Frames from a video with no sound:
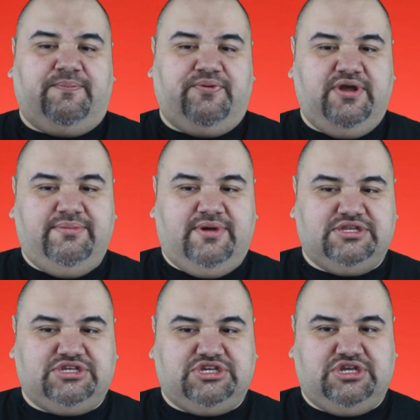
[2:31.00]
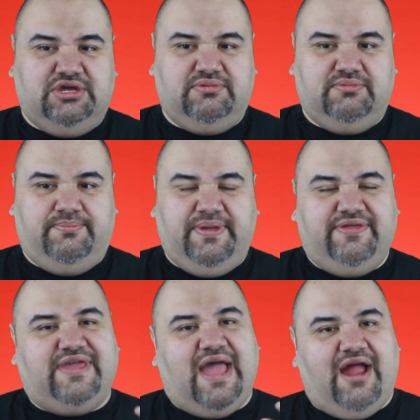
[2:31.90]
pretty much
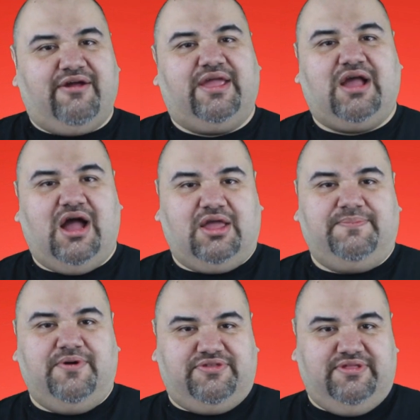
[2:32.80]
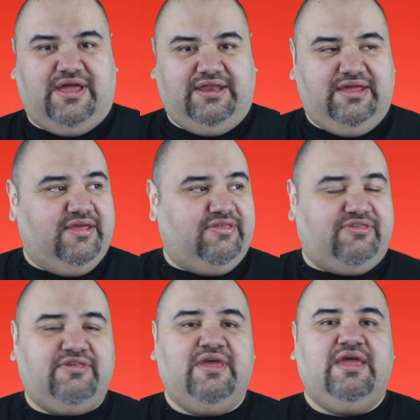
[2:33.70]
be the arrogant, cocky person that he
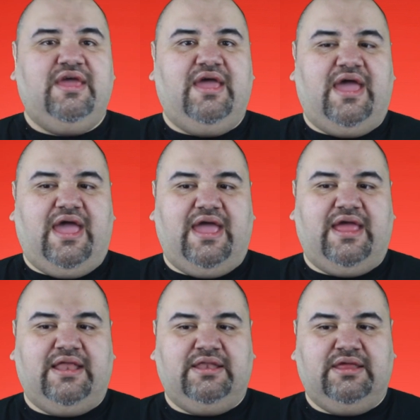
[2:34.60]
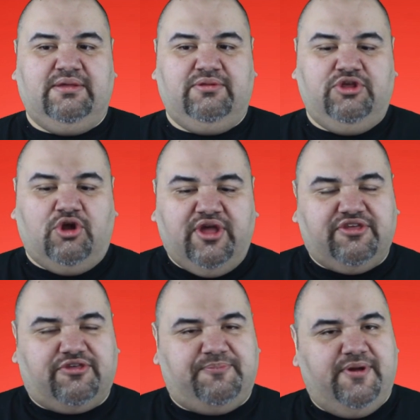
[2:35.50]
is, and, you know,
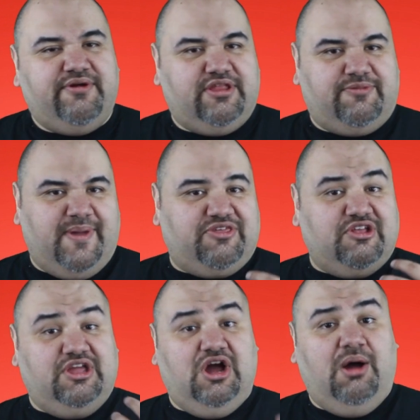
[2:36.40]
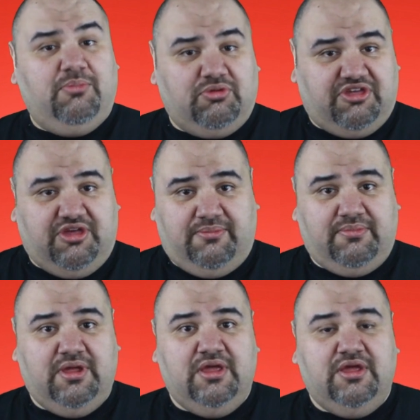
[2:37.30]
his experience basically humbles
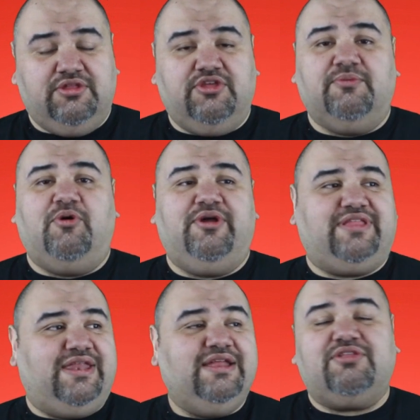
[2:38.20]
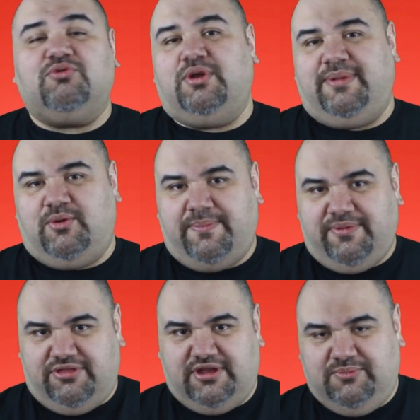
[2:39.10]
him to the point that he doesn't want to make
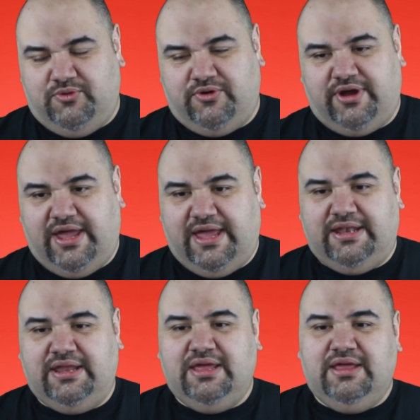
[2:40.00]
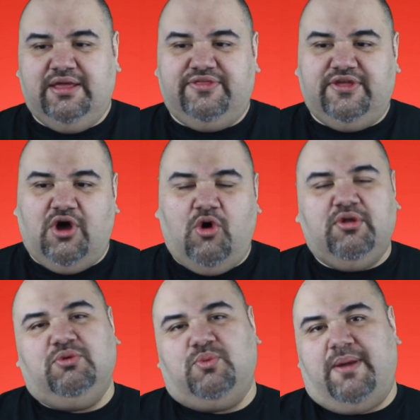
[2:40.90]
weapons anymore. And the
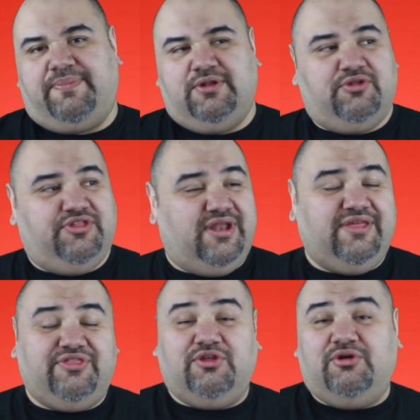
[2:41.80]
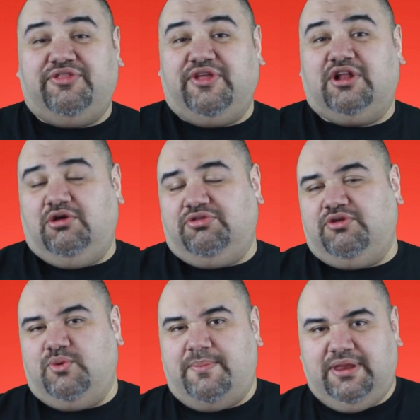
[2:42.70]
only weapon or the only thing
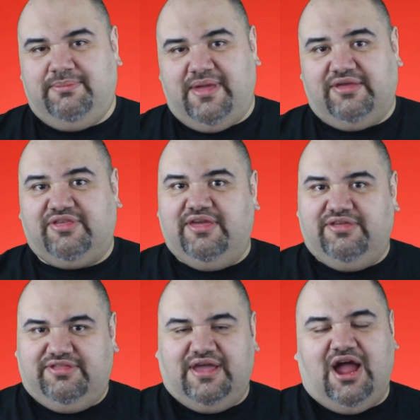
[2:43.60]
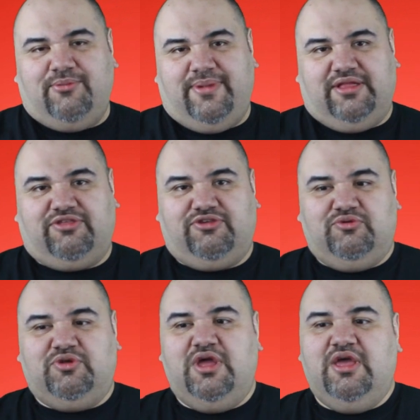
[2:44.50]
close to a weapon he makes is the Iron Man
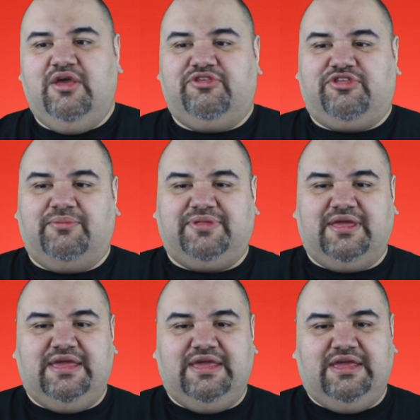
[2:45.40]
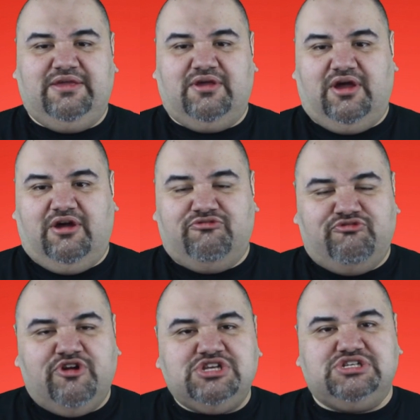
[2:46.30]
suit, something he
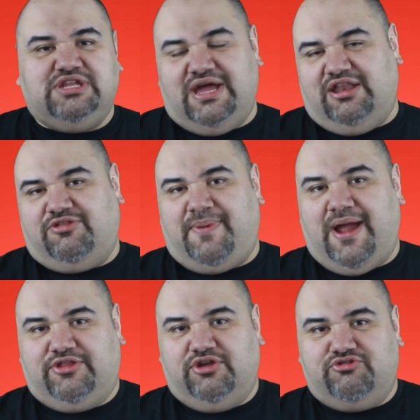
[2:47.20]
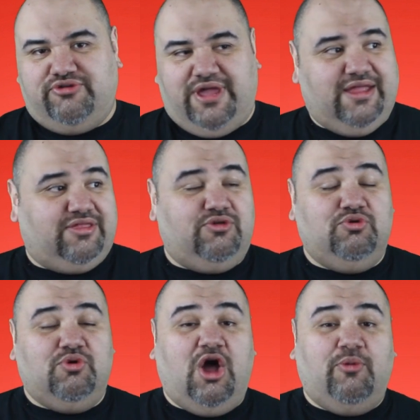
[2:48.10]
originally got inspired to create
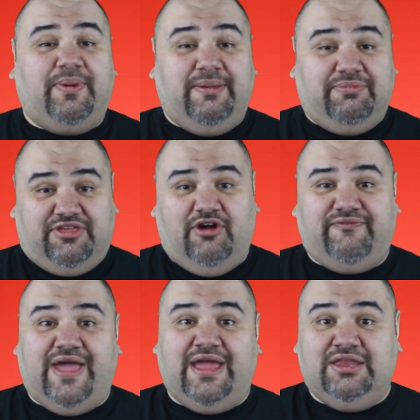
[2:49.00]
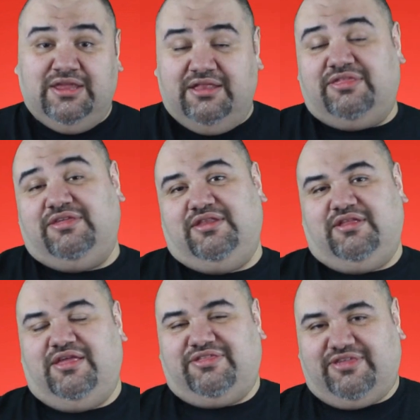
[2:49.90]
to help himself and
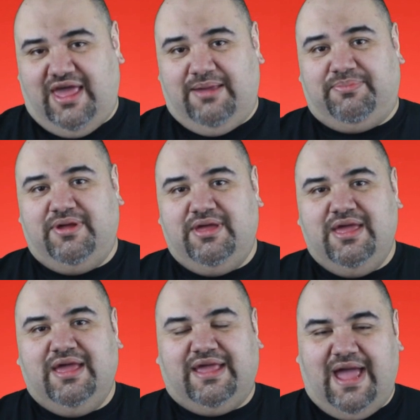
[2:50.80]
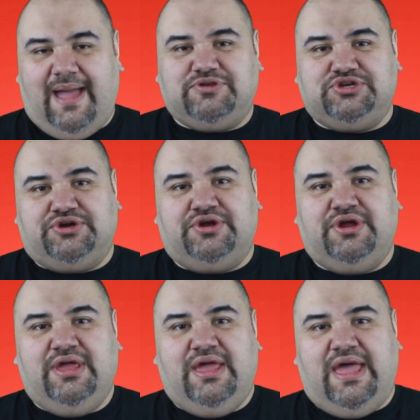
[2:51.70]
Yinsen escape capture,
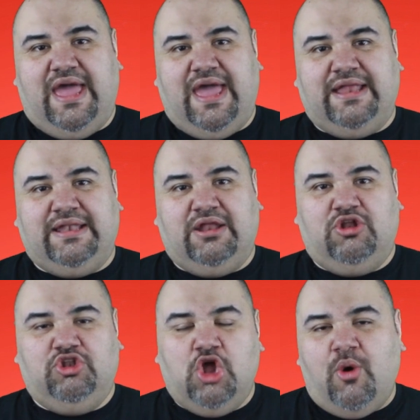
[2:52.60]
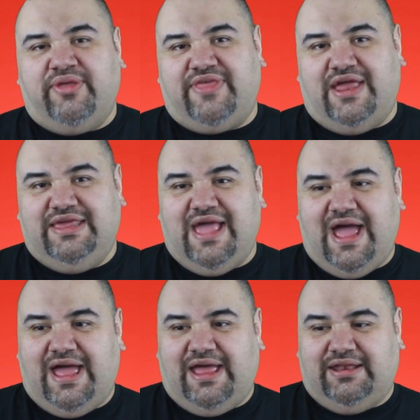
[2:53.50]
and knowing that he
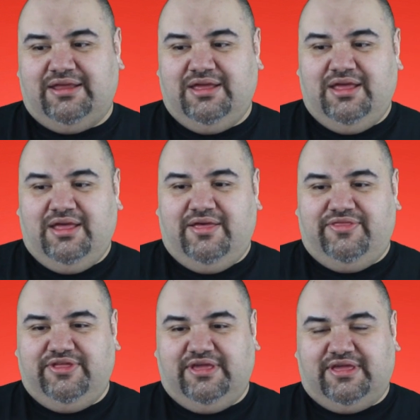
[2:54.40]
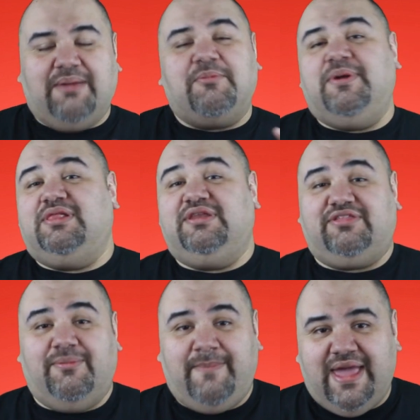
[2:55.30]
had the capability
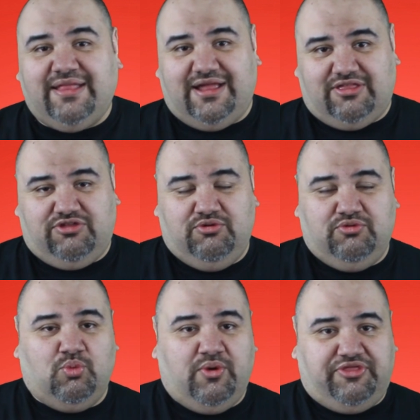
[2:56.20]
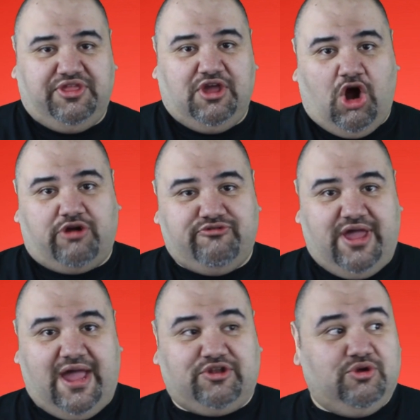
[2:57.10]
to make that suit with the arc
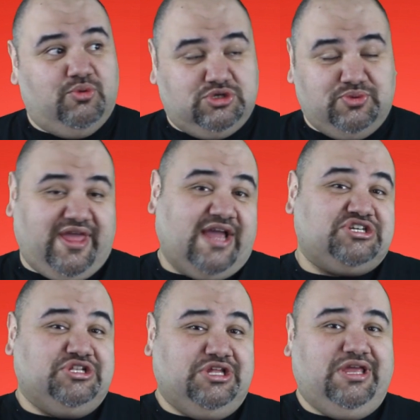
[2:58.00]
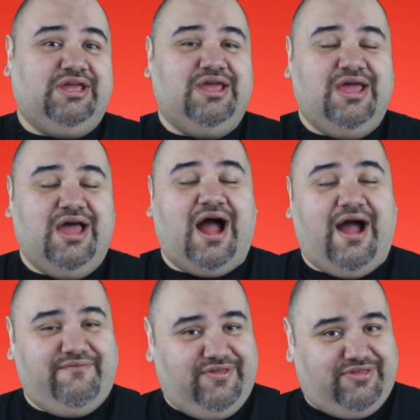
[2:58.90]
reactor, which was actually
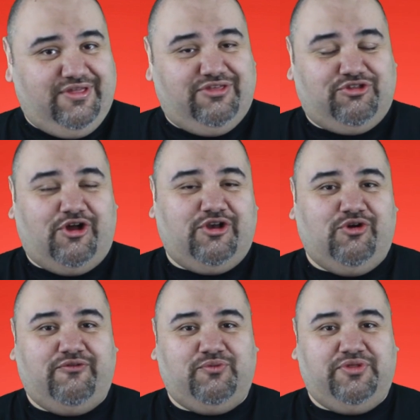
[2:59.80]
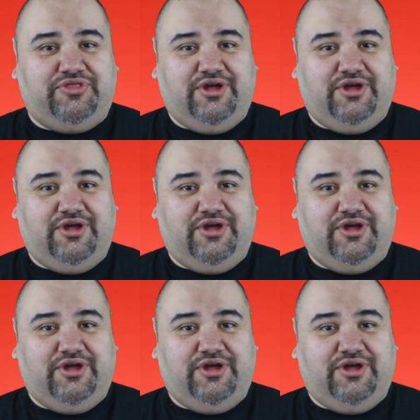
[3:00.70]
obviously started off with